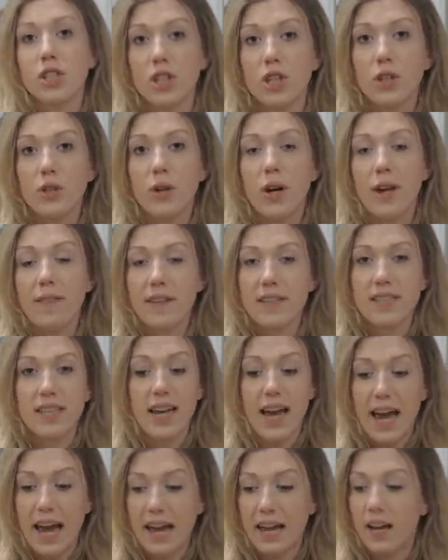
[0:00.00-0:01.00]
to you and they
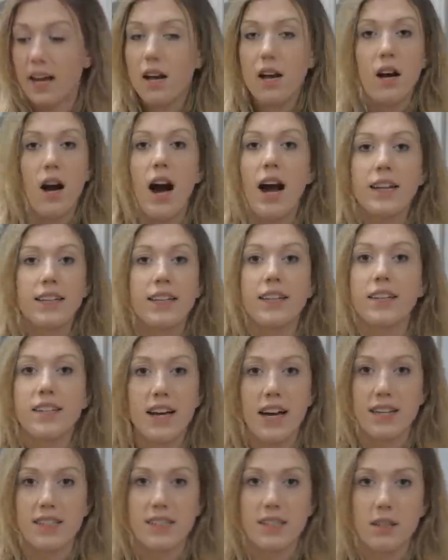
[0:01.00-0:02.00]
say, hey, I need a
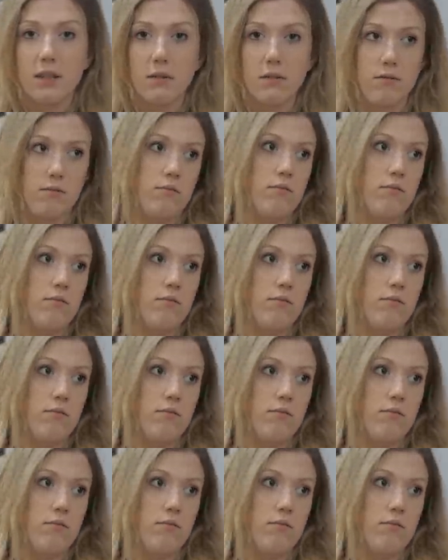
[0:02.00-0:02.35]
desk.